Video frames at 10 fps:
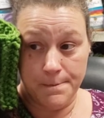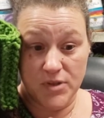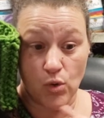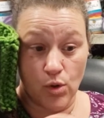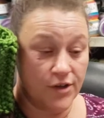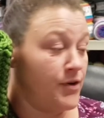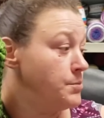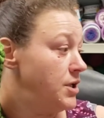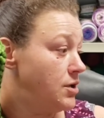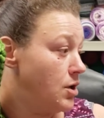Or if I'm
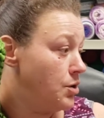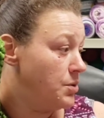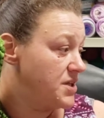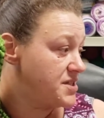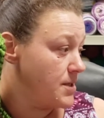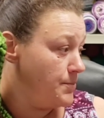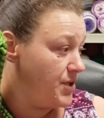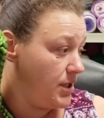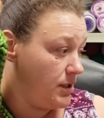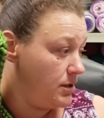going to go with
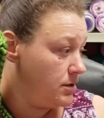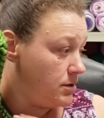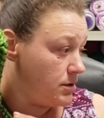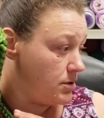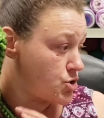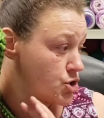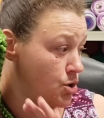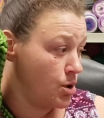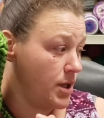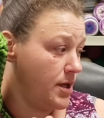something
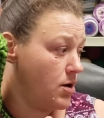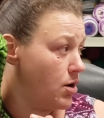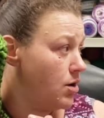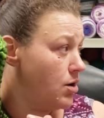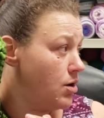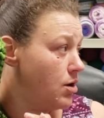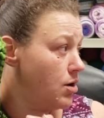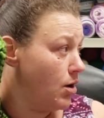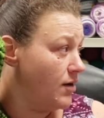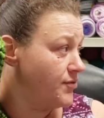totally
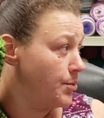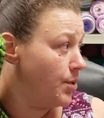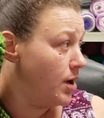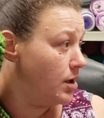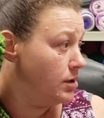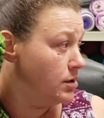off the wall.